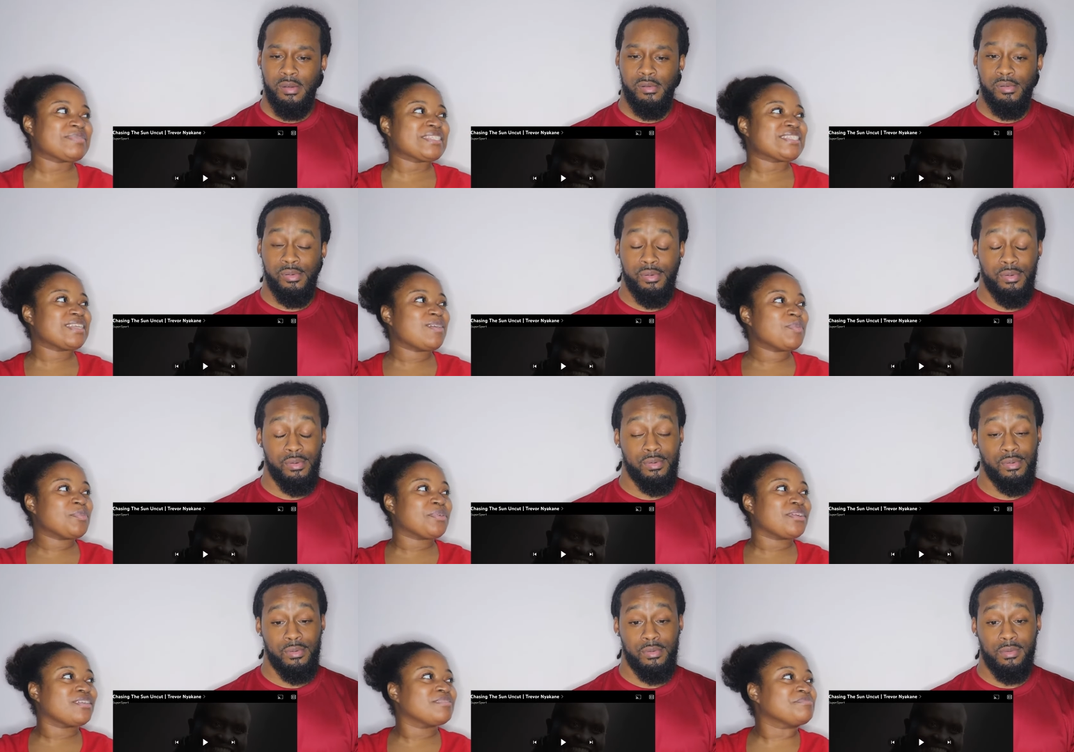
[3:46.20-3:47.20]
Speaker 1: because I
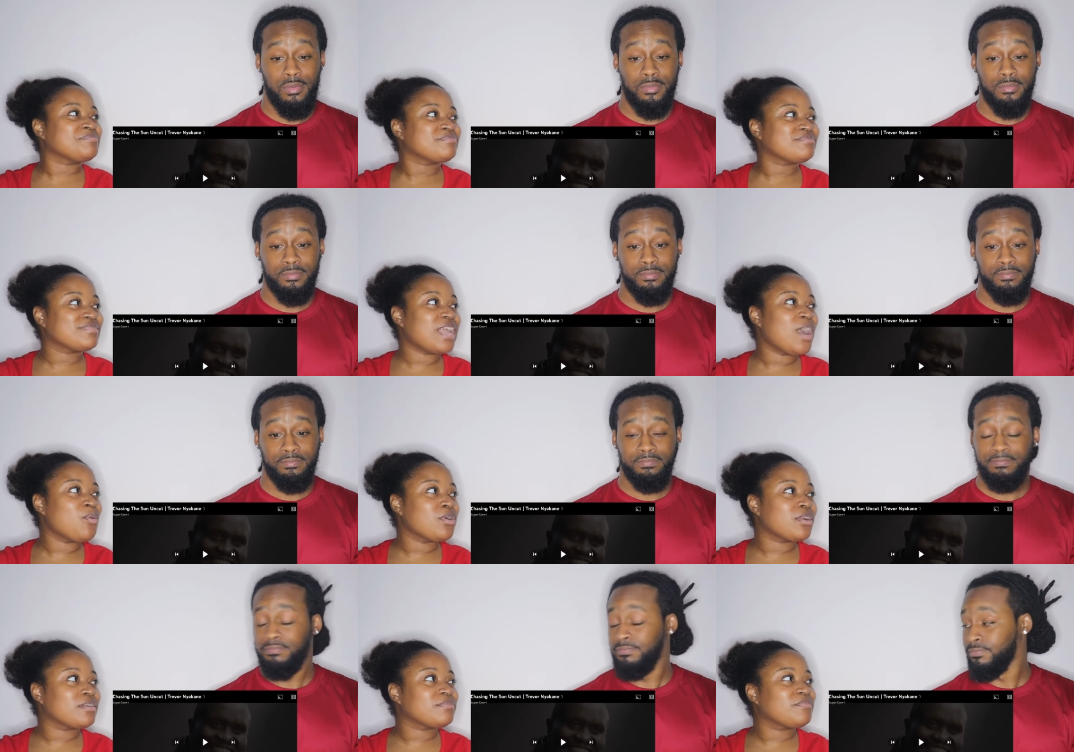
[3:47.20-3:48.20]
remember
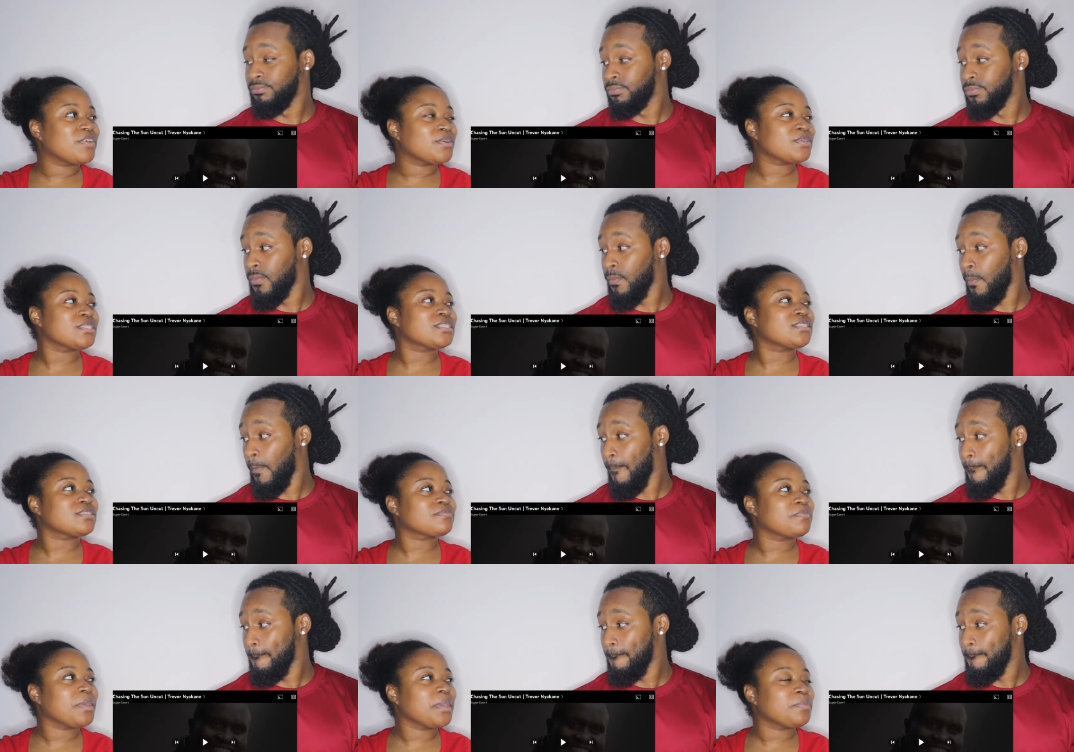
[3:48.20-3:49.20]
our first
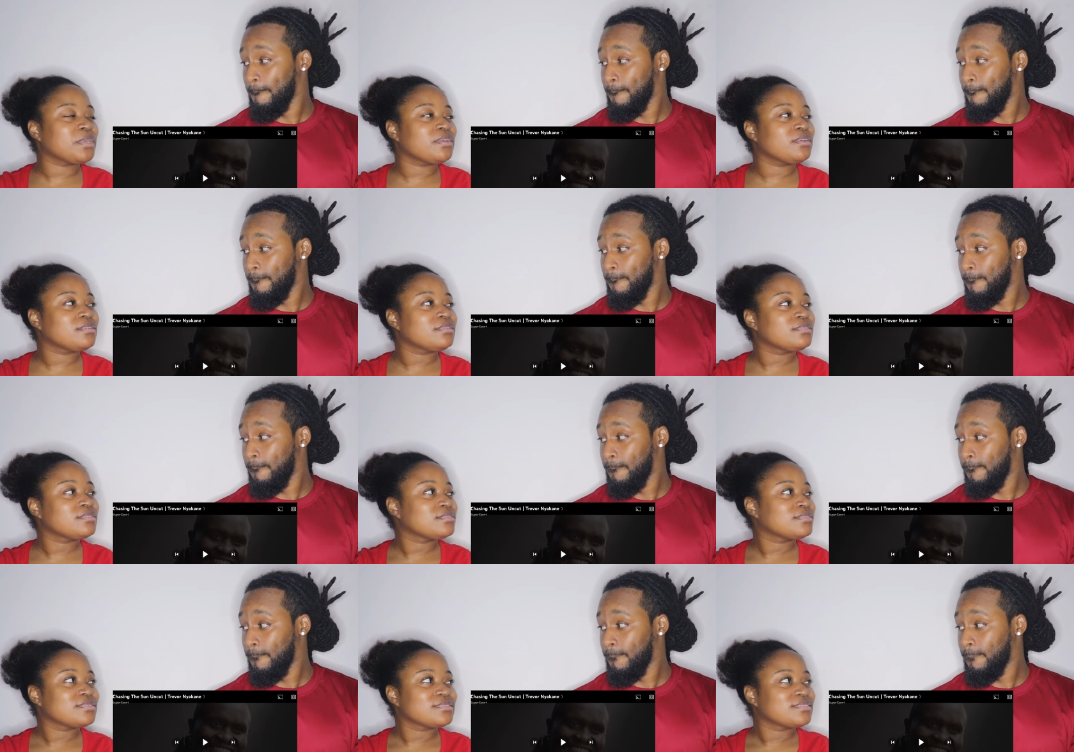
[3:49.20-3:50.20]
baby.
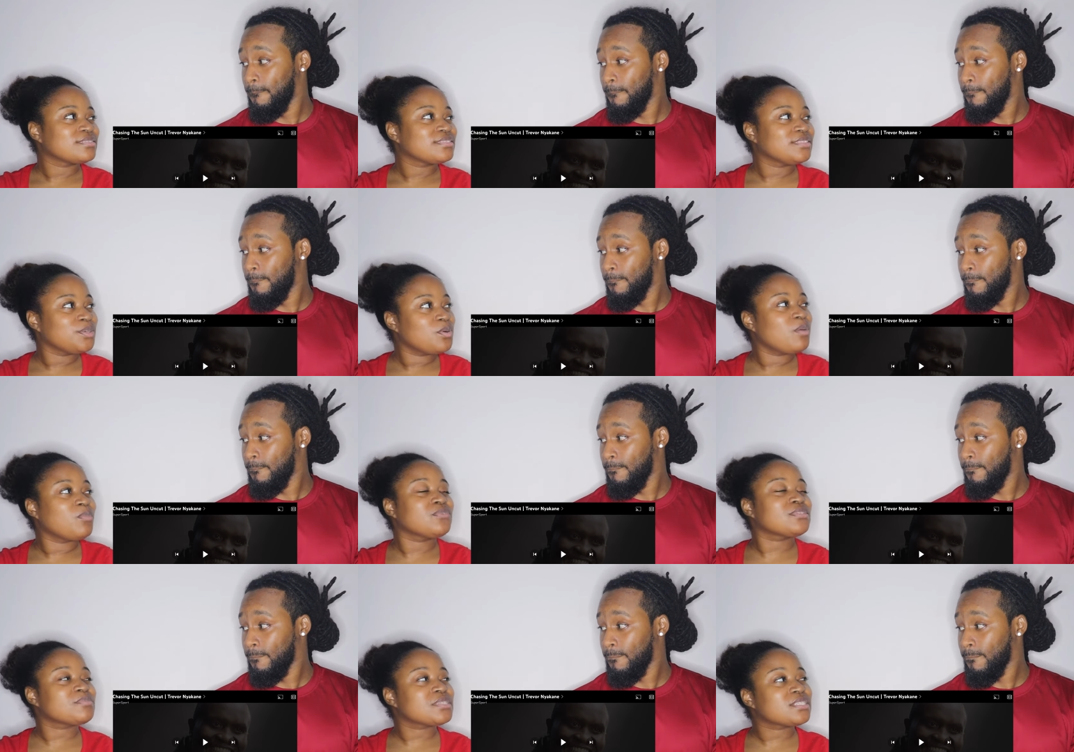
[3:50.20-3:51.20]
You
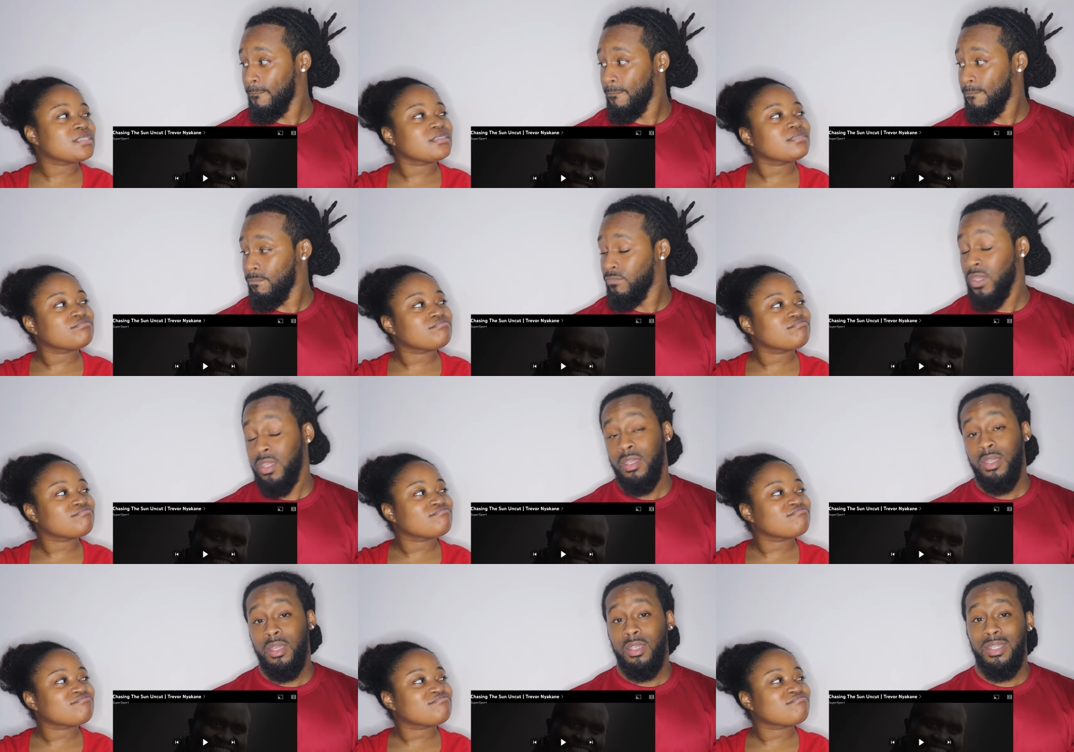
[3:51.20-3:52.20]
almost missed it.
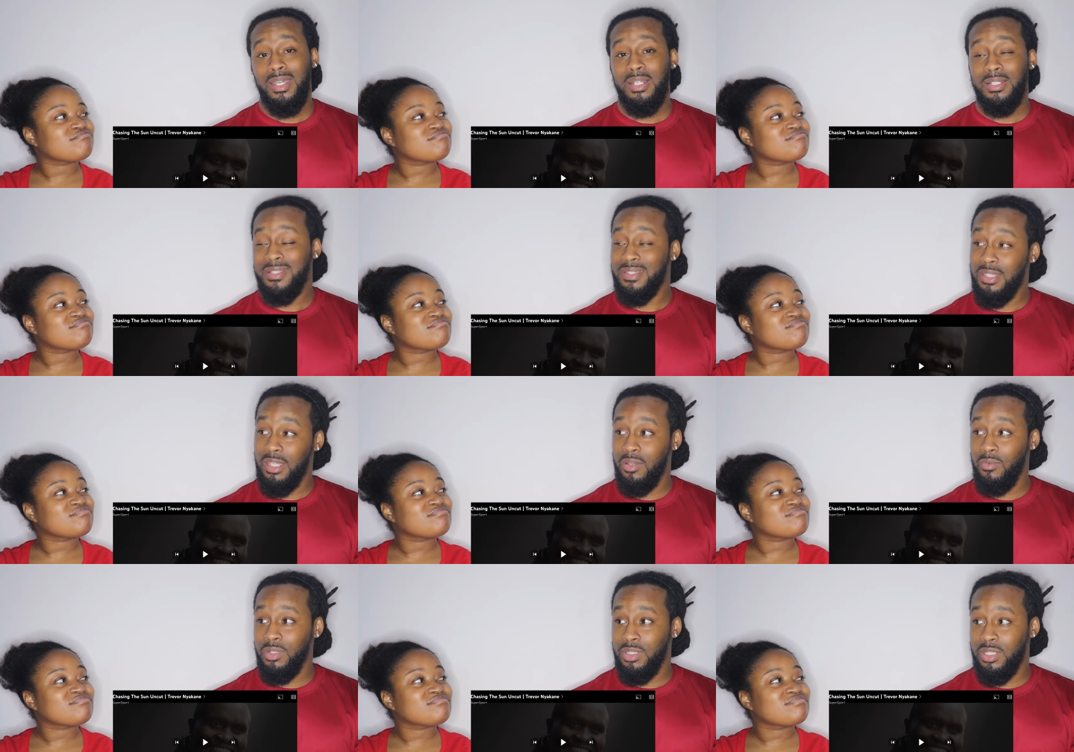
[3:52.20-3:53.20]
Speaker 2: You gotta
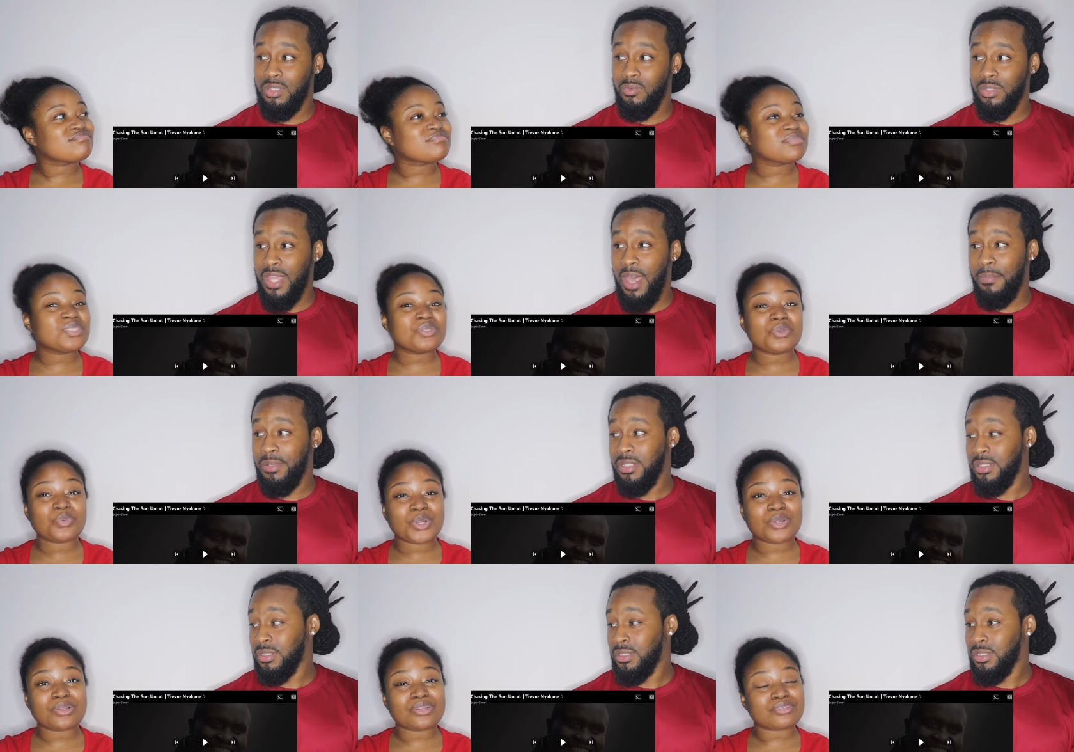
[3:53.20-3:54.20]
understand what's what's
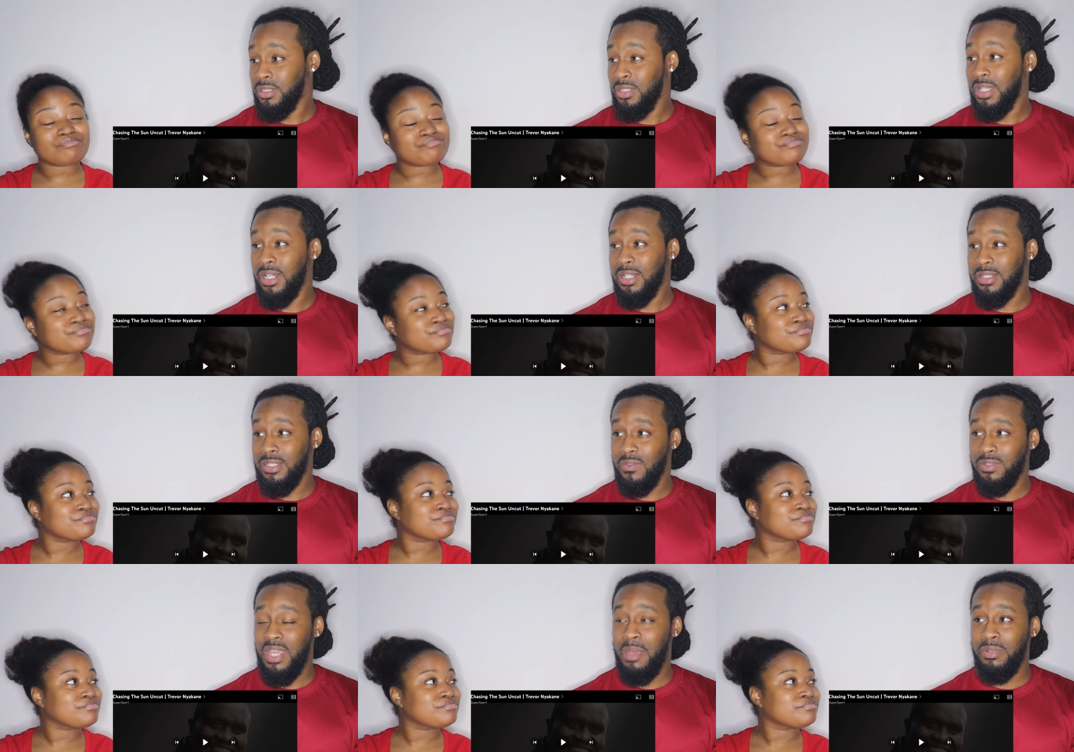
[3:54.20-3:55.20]
happening. You gotta understand
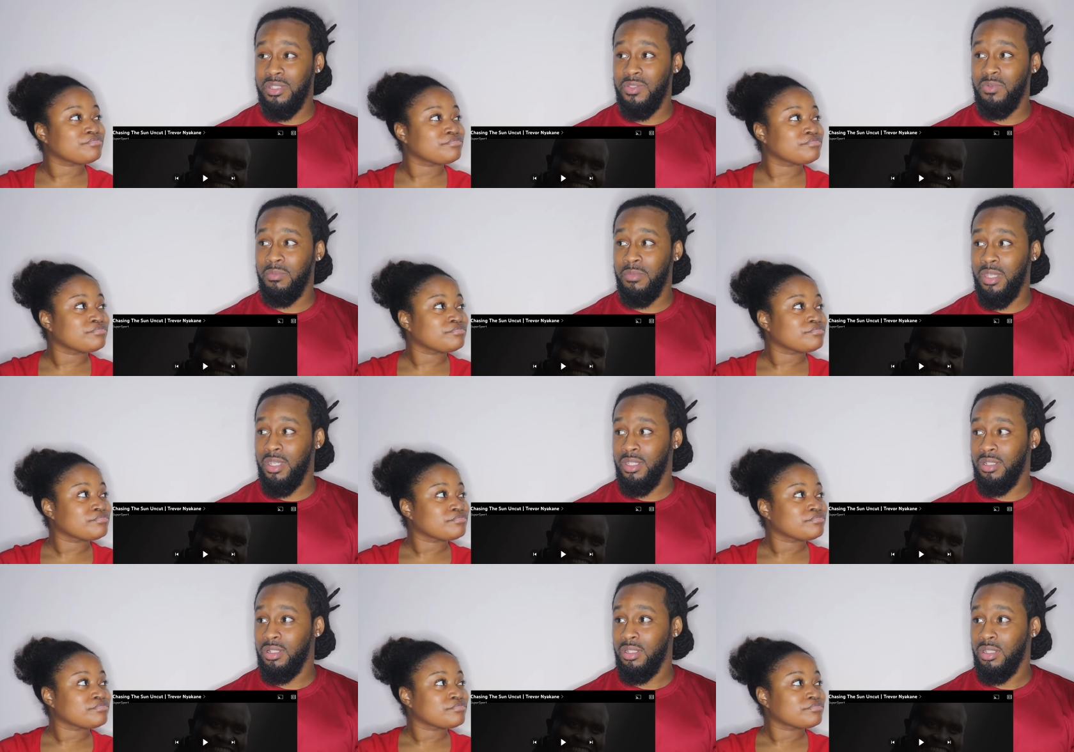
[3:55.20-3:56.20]
what's happening to a
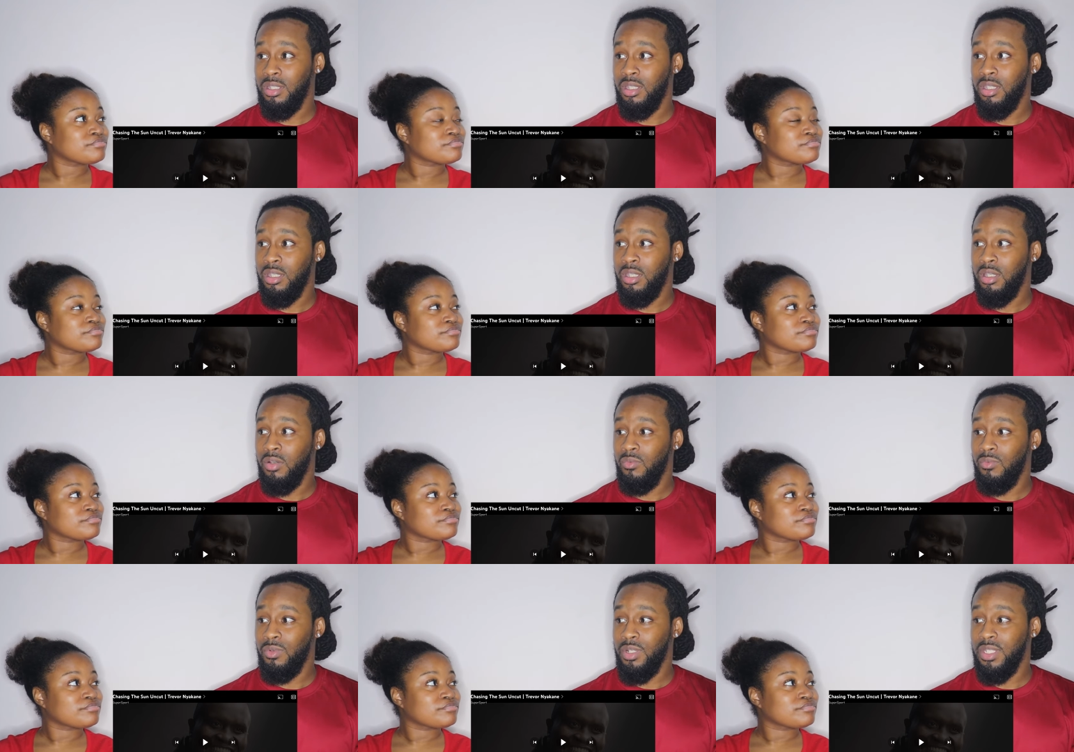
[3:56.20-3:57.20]
man
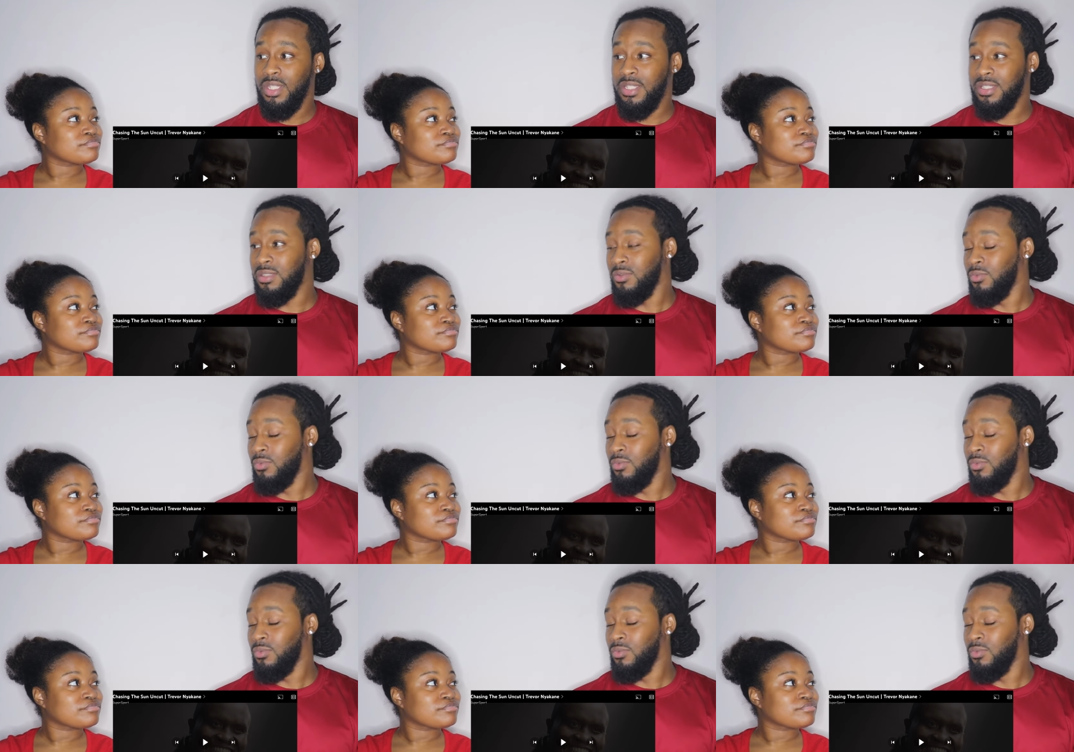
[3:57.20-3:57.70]
when he gets to